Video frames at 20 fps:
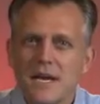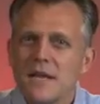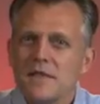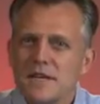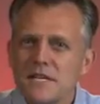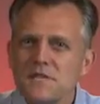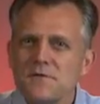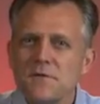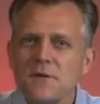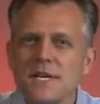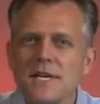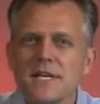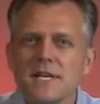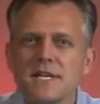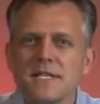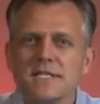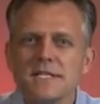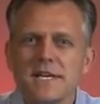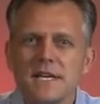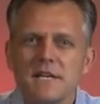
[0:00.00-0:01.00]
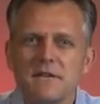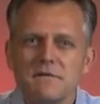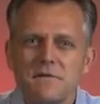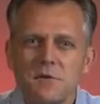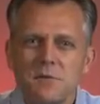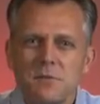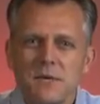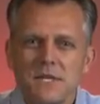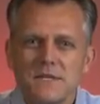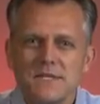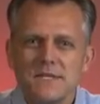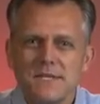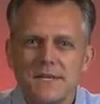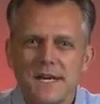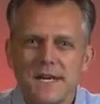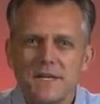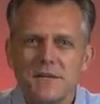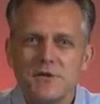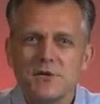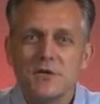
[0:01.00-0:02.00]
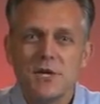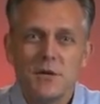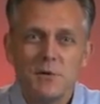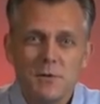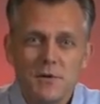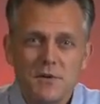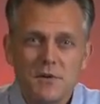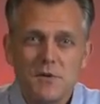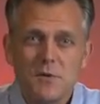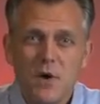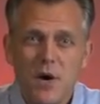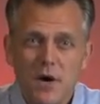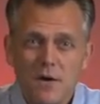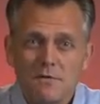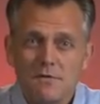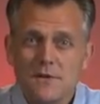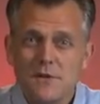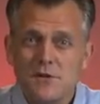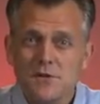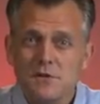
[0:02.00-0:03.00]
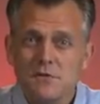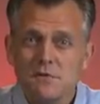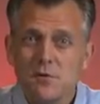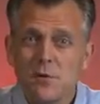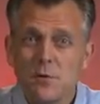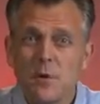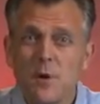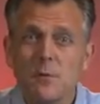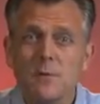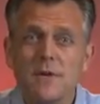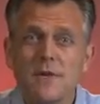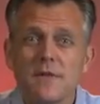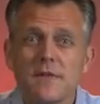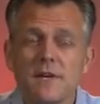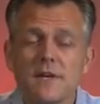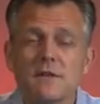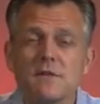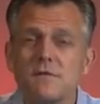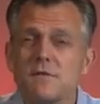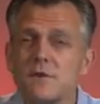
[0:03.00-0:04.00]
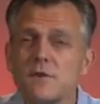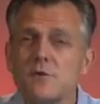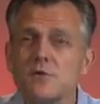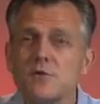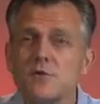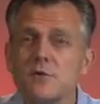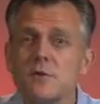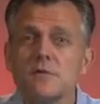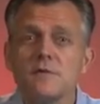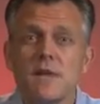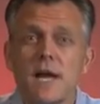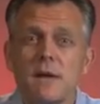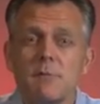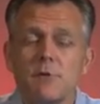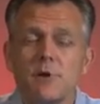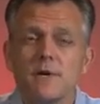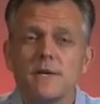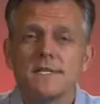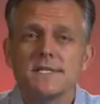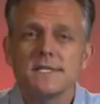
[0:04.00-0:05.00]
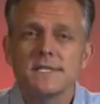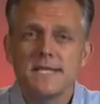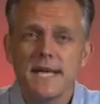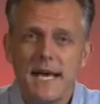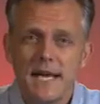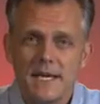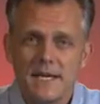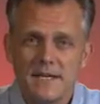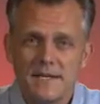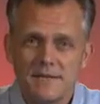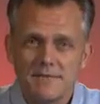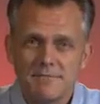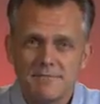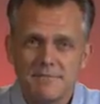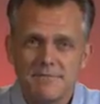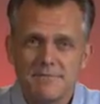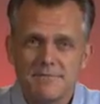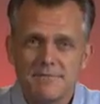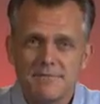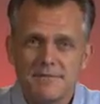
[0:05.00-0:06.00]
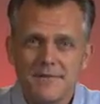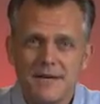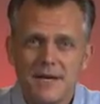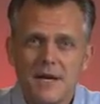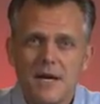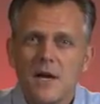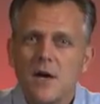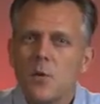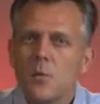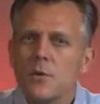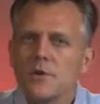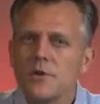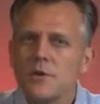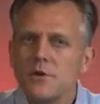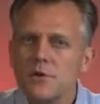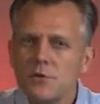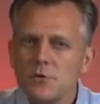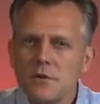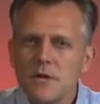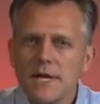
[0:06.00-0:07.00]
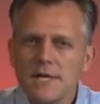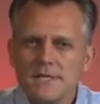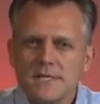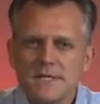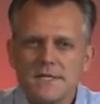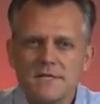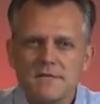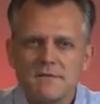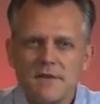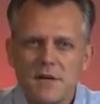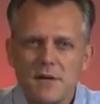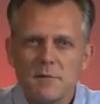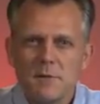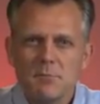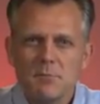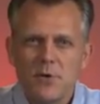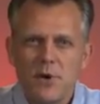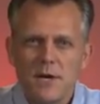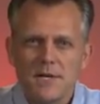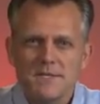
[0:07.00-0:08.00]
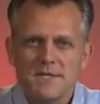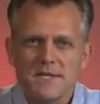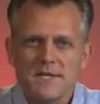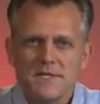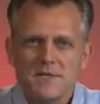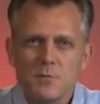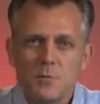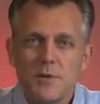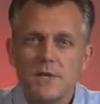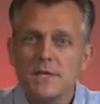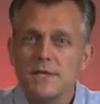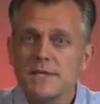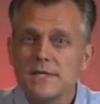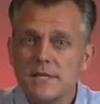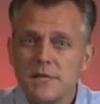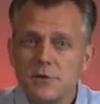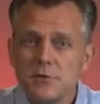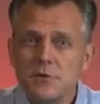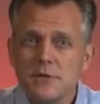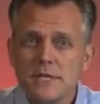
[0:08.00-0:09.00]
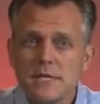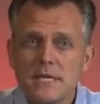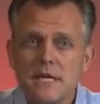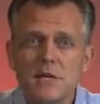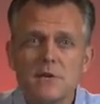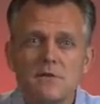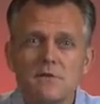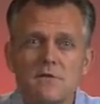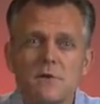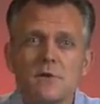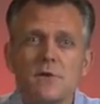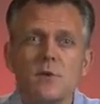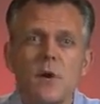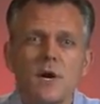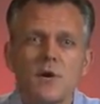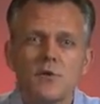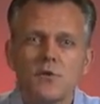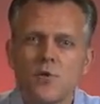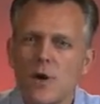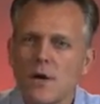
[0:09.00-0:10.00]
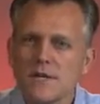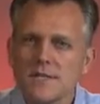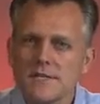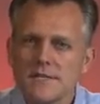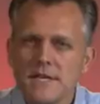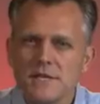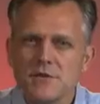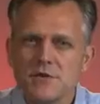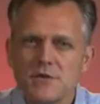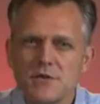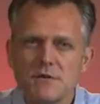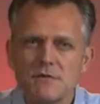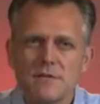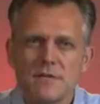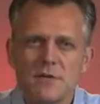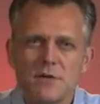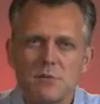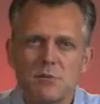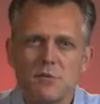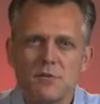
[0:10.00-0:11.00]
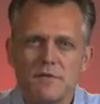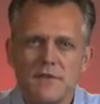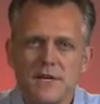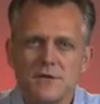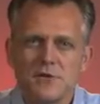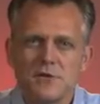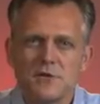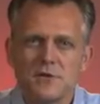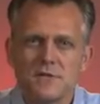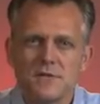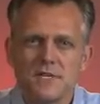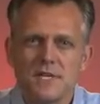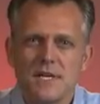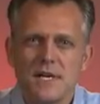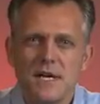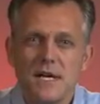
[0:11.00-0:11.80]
Thanks for letting us take a few minutes today to share with you our vision for where we think the future of libraries is headed. With our new Lexis development process, we continually interview a cross-section of legal professionals,